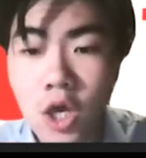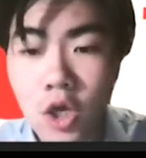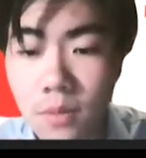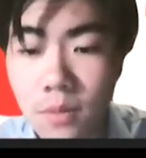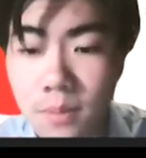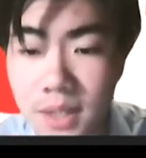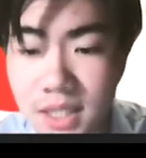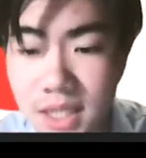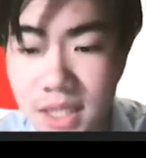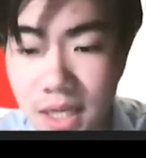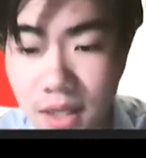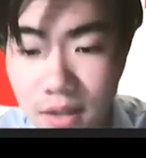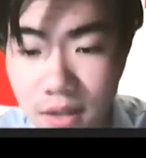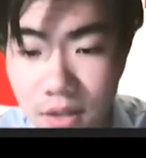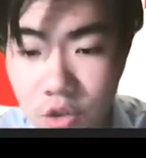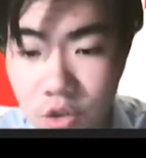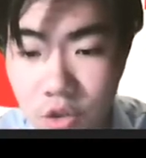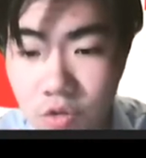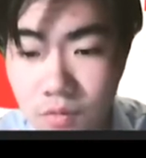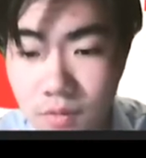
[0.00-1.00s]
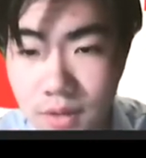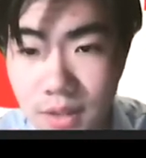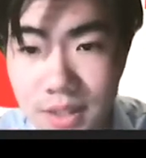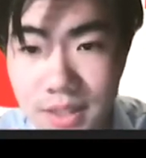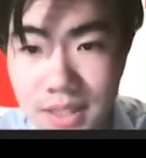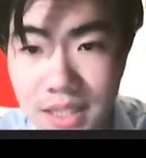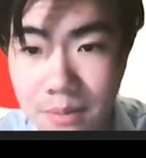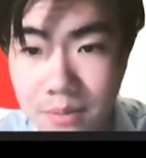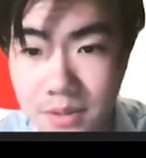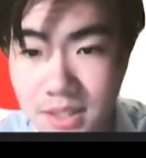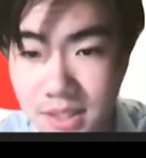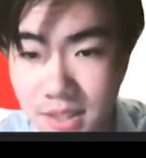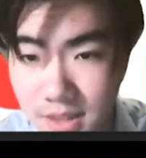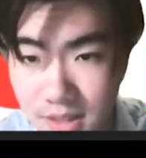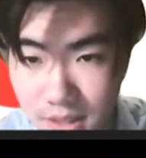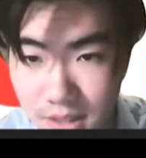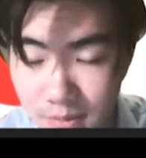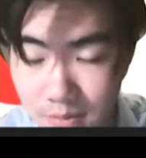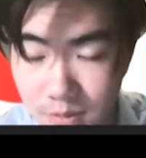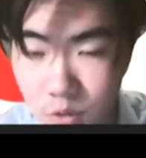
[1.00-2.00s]
you'll be taken into these type of
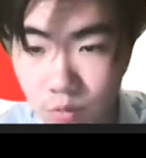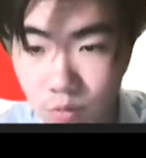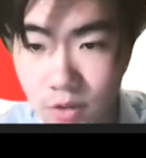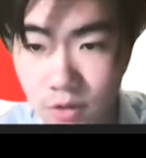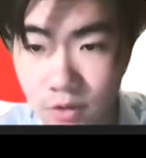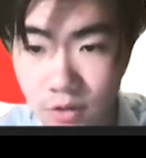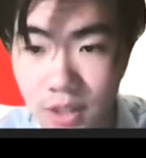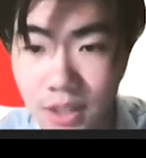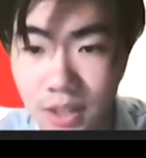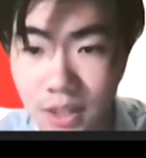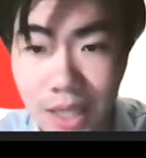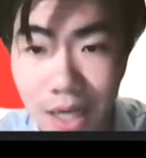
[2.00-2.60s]
systems where you're in